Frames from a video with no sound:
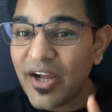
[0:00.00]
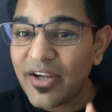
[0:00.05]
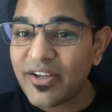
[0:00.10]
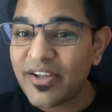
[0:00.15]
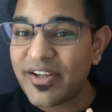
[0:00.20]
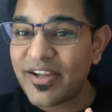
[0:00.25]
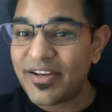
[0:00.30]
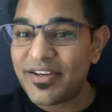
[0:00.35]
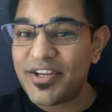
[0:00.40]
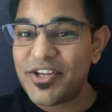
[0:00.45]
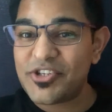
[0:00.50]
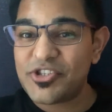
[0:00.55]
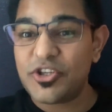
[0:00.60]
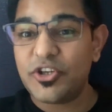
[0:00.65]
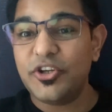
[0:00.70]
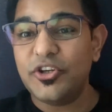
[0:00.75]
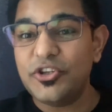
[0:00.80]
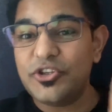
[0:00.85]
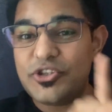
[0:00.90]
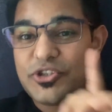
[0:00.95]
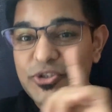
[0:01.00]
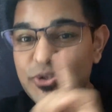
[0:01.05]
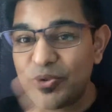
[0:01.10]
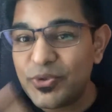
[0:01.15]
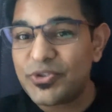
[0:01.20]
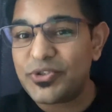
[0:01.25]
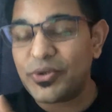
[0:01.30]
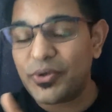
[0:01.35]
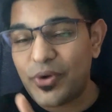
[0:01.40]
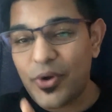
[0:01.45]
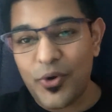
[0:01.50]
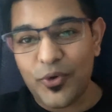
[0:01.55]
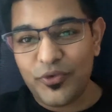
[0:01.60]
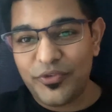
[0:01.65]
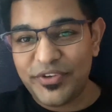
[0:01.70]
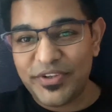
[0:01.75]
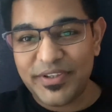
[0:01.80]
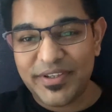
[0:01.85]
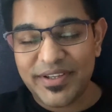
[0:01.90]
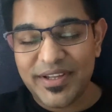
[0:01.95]
condition due to
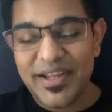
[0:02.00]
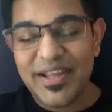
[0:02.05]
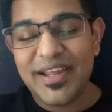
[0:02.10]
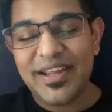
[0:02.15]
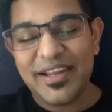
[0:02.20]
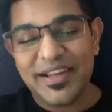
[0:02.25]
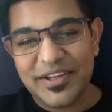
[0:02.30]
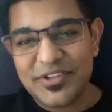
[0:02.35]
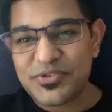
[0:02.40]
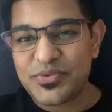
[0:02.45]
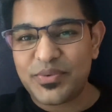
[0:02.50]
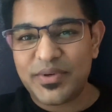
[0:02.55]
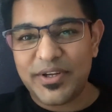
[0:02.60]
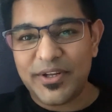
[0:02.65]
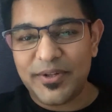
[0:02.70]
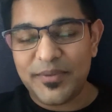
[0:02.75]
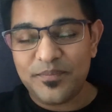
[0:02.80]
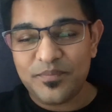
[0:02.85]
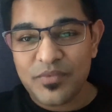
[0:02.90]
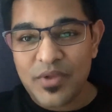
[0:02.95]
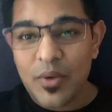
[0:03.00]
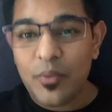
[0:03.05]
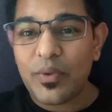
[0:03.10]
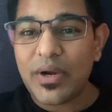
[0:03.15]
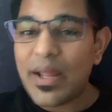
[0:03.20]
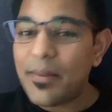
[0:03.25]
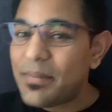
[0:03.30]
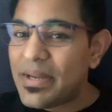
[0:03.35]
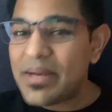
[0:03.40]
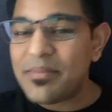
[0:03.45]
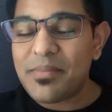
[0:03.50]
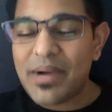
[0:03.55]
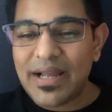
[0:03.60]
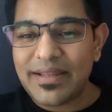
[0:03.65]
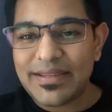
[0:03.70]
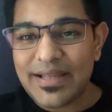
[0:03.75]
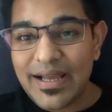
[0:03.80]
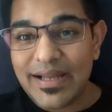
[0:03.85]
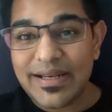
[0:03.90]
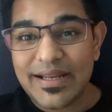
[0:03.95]
COVID is real. What I mean by
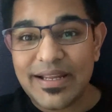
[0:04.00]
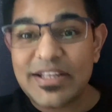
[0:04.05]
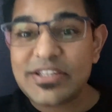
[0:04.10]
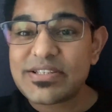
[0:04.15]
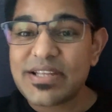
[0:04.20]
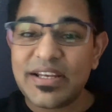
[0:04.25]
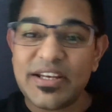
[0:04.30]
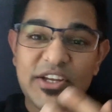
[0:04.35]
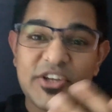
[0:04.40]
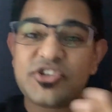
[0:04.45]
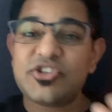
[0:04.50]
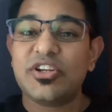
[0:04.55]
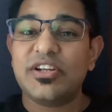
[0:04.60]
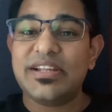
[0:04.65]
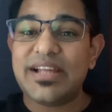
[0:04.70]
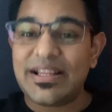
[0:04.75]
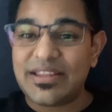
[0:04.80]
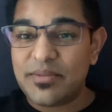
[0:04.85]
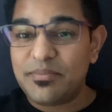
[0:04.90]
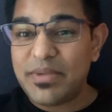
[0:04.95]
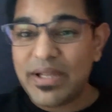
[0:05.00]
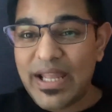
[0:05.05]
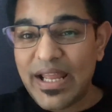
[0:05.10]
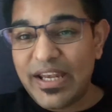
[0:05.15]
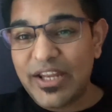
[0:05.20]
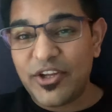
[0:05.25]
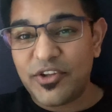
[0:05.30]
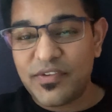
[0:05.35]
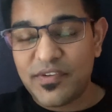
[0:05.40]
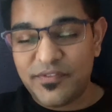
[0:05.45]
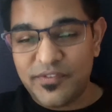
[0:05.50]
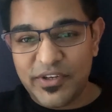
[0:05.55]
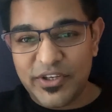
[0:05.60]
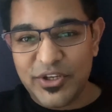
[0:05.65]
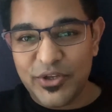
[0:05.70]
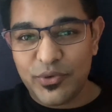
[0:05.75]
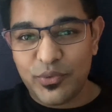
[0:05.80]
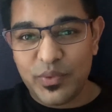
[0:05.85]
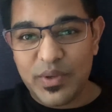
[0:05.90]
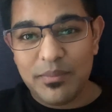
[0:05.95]
that is initially at the beginning of the
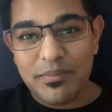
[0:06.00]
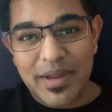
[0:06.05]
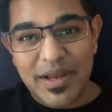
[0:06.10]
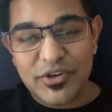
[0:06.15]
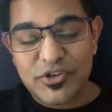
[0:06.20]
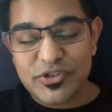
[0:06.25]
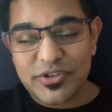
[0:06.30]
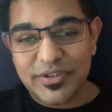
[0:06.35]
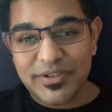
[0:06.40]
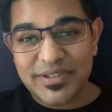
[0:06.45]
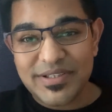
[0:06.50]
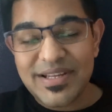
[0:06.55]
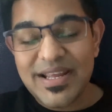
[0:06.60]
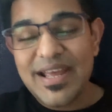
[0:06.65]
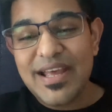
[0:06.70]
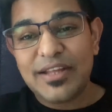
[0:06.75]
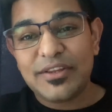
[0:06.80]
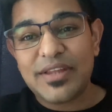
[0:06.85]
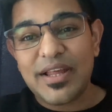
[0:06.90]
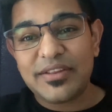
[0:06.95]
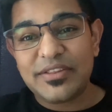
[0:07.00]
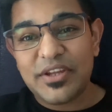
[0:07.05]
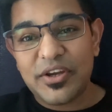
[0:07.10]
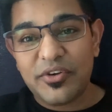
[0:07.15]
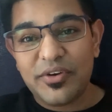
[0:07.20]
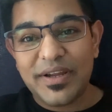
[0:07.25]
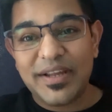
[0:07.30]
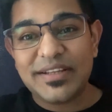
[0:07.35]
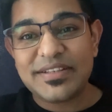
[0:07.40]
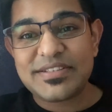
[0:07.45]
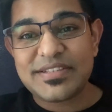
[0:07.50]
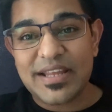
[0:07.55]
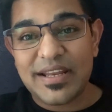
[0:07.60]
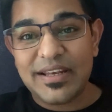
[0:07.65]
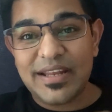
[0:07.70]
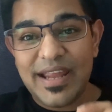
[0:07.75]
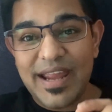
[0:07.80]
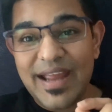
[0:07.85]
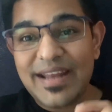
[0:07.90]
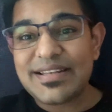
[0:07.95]
video we mentioned that there is an
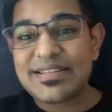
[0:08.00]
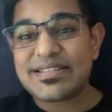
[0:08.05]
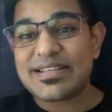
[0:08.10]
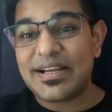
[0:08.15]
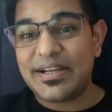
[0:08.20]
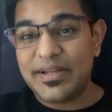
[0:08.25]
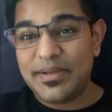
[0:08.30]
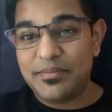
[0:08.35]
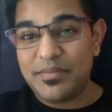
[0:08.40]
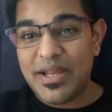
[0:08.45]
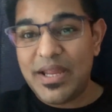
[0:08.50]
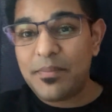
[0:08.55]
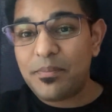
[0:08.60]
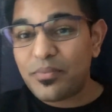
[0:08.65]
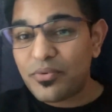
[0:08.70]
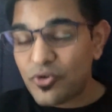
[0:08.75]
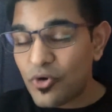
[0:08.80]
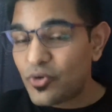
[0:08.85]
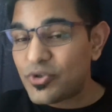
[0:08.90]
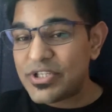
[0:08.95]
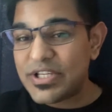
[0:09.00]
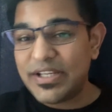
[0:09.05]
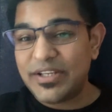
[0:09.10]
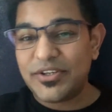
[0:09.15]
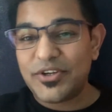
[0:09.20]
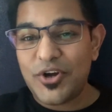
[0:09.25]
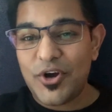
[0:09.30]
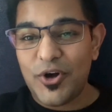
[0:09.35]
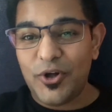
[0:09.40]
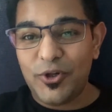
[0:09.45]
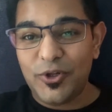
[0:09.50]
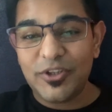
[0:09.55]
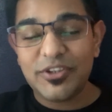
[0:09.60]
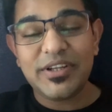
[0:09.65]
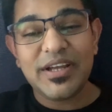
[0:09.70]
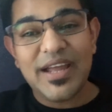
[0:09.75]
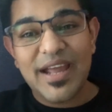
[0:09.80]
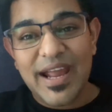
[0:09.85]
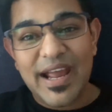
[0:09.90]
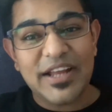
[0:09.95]
enzyme, a protein called
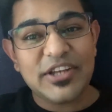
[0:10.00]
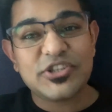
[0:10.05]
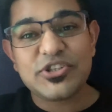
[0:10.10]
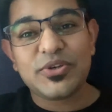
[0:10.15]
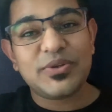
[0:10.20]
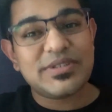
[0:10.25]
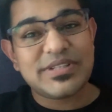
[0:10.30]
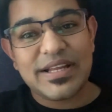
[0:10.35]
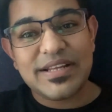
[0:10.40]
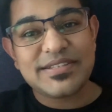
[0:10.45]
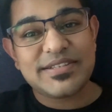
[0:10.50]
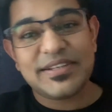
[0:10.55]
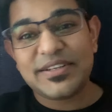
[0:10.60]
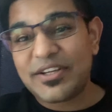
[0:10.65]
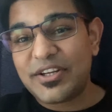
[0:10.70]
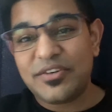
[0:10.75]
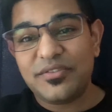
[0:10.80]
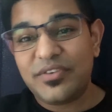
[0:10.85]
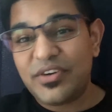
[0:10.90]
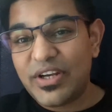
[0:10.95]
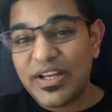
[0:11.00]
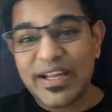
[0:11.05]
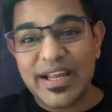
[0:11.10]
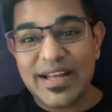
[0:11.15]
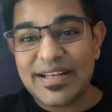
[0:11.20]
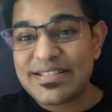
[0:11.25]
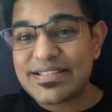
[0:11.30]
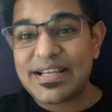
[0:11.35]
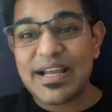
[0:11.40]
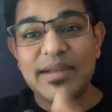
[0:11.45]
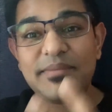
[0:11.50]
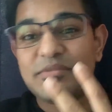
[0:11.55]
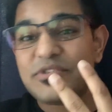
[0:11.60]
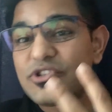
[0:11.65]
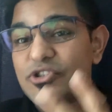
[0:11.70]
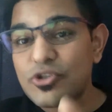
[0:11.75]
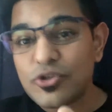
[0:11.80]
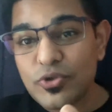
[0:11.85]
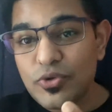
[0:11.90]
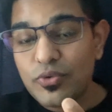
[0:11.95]
angiotensin converting enzyme
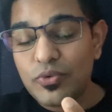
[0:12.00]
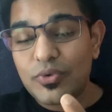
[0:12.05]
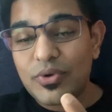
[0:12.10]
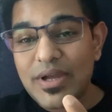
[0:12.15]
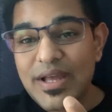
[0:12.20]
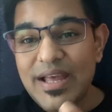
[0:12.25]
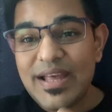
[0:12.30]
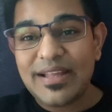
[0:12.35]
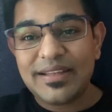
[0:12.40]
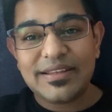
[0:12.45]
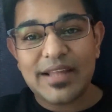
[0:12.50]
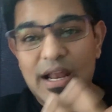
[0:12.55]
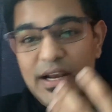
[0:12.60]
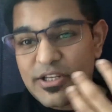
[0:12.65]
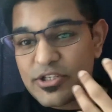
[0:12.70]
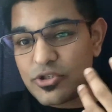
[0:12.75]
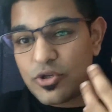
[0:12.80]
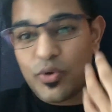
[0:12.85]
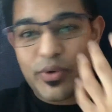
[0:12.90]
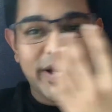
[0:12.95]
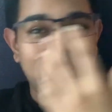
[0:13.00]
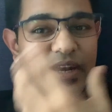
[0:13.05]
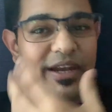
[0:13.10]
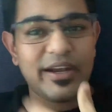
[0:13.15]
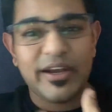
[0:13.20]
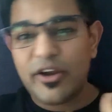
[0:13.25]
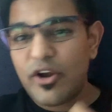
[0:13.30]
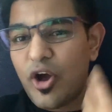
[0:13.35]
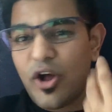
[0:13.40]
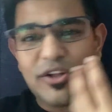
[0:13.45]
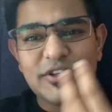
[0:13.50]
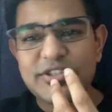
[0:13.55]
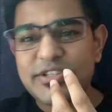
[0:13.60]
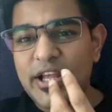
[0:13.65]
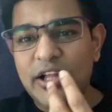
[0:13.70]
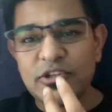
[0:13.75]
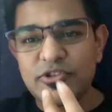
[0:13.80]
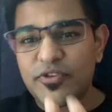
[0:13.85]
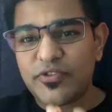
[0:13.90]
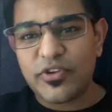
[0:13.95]
2 that is located in all
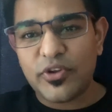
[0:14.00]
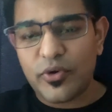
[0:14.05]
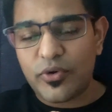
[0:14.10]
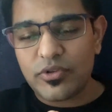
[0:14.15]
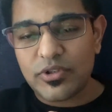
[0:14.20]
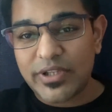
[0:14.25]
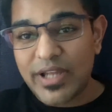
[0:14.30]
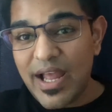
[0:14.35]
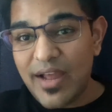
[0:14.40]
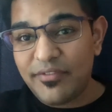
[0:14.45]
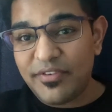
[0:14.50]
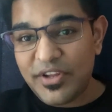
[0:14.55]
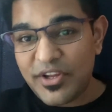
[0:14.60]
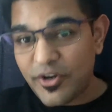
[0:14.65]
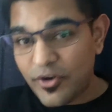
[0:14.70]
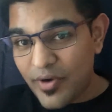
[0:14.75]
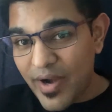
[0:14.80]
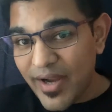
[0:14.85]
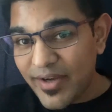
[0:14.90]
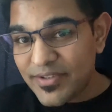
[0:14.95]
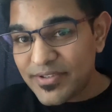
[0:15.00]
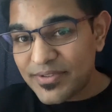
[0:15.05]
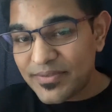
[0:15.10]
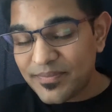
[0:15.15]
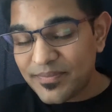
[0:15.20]
cells of the oral cavity, correct?